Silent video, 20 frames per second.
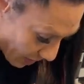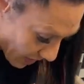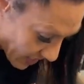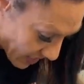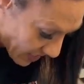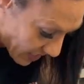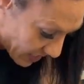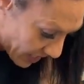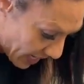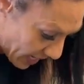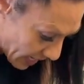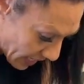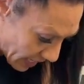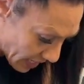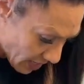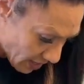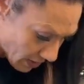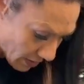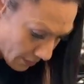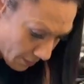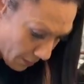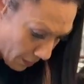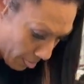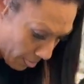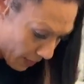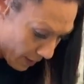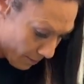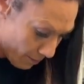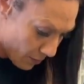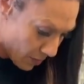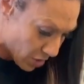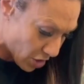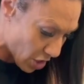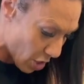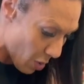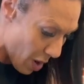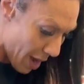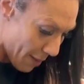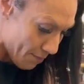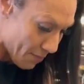can see. So
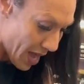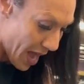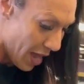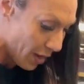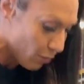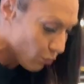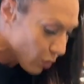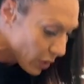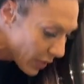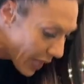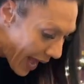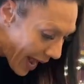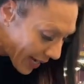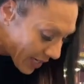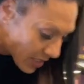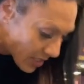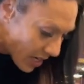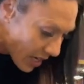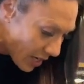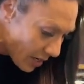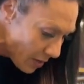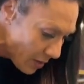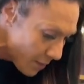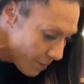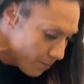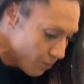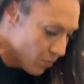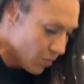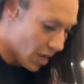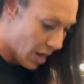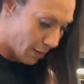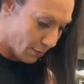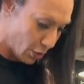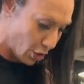I'm not relaxing, I'm